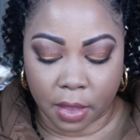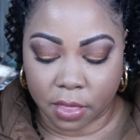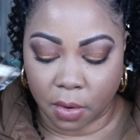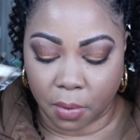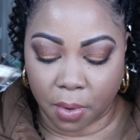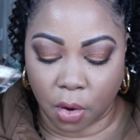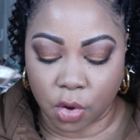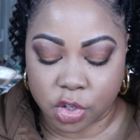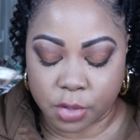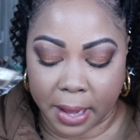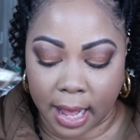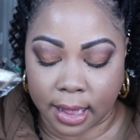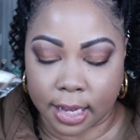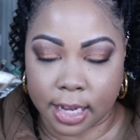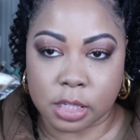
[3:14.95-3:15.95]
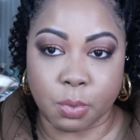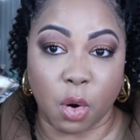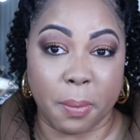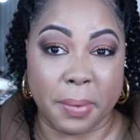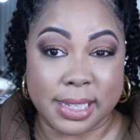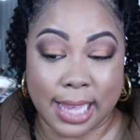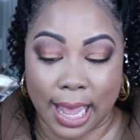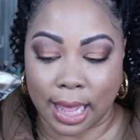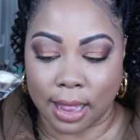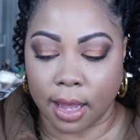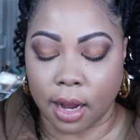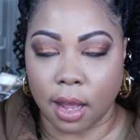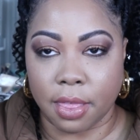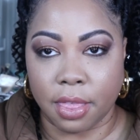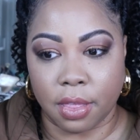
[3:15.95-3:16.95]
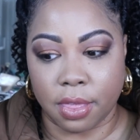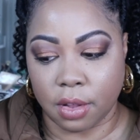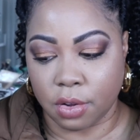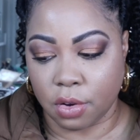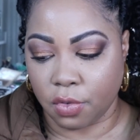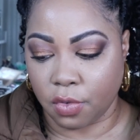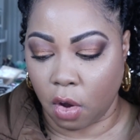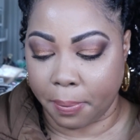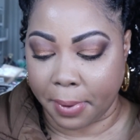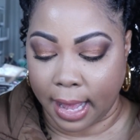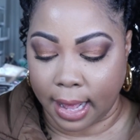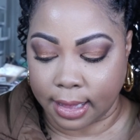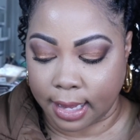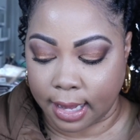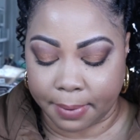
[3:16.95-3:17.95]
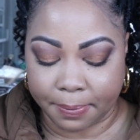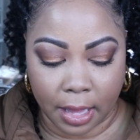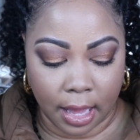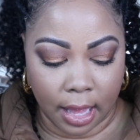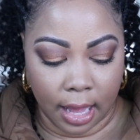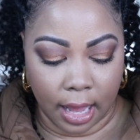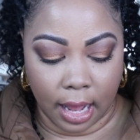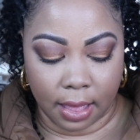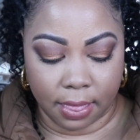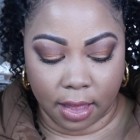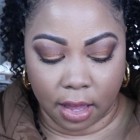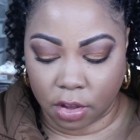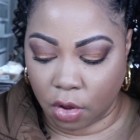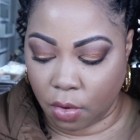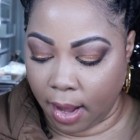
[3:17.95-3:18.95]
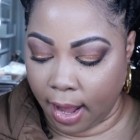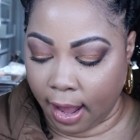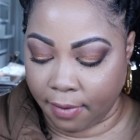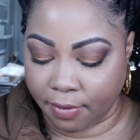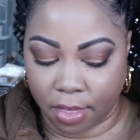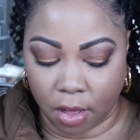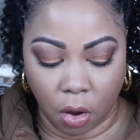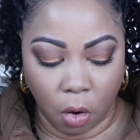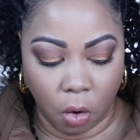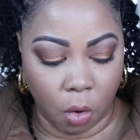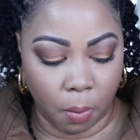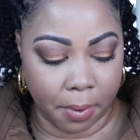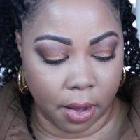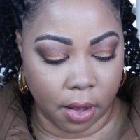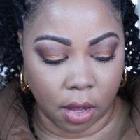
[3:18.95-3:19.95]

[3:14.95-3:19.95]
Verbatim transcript: The rose palette is more metallic than the Nouveau palette. And then you have the Hope